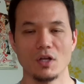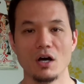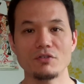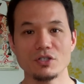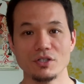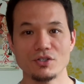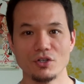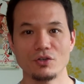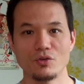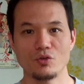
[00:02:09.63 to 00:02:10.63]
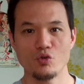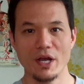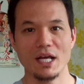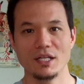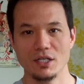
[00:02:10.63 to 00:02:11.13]
Obviously, it's a
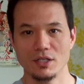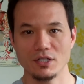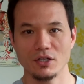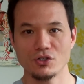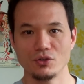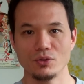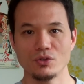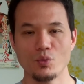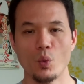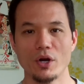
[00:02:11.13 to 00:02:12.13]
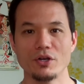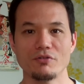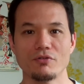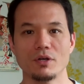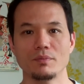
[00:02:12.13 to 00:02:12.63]
great idea to tell students where you're
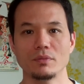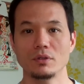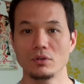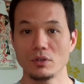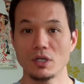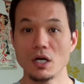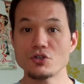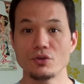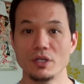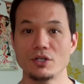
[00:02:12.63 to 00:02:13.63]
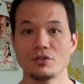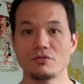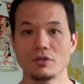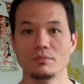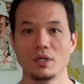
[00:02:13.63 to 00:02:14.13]
from, you know, the country that you're
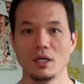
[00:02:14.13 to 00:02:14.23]
from.